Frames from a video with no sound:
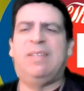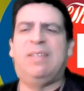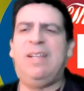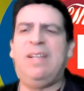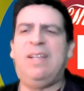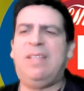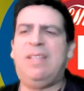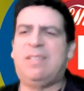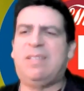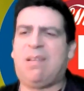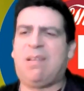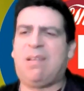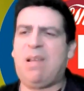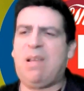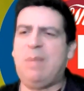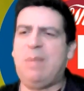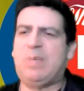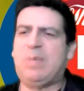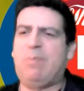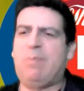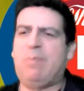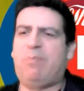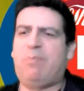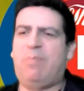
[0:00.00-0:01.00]
Take the
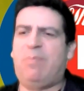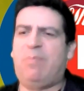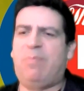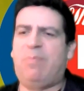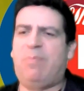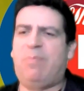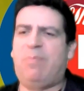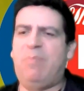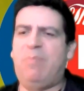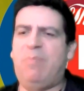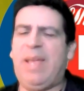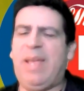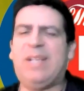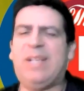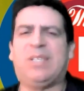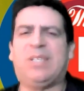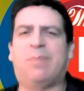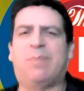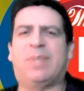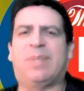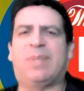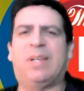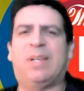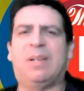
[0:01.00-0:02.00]
time to make
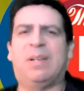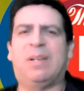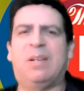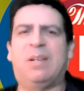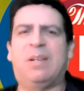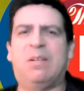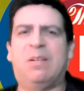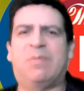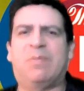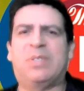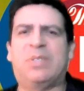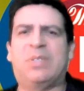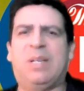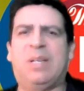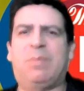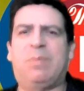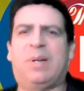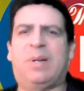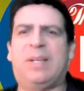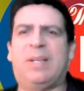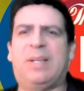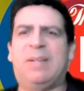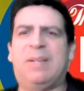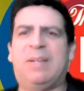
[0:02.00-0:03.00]
something for
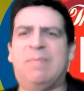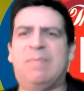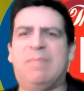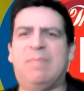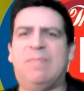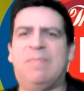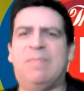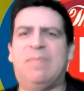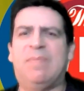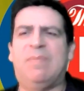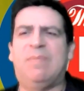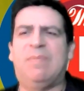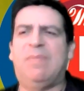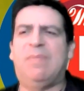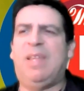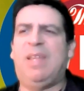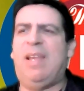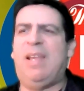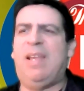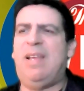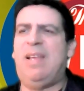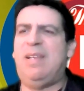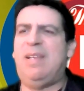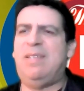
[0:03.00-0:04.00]
somebody,
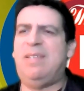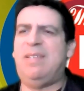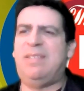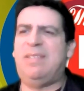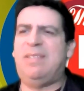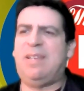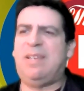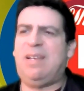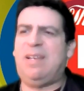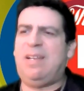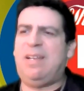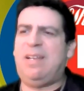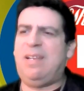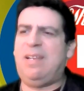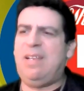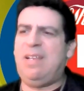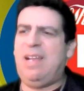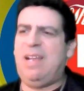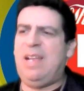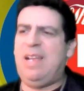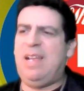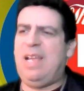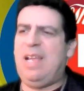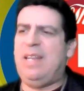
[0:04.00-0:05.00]
and uh,
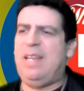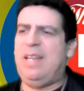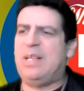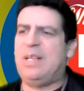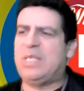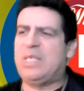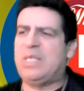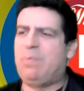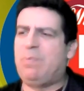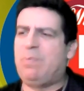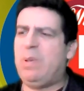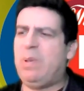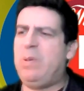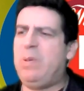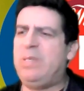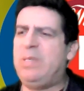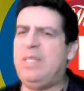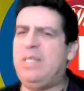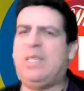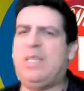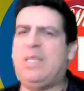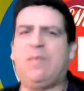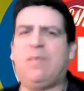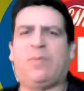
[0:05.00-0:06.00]
and
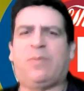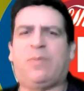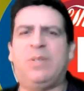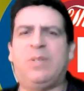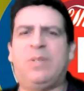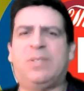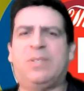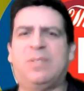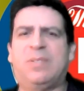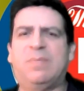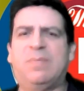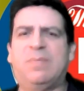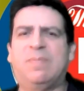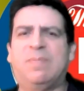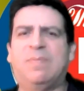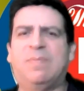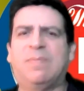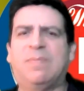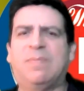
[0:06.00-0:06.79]
experience the difference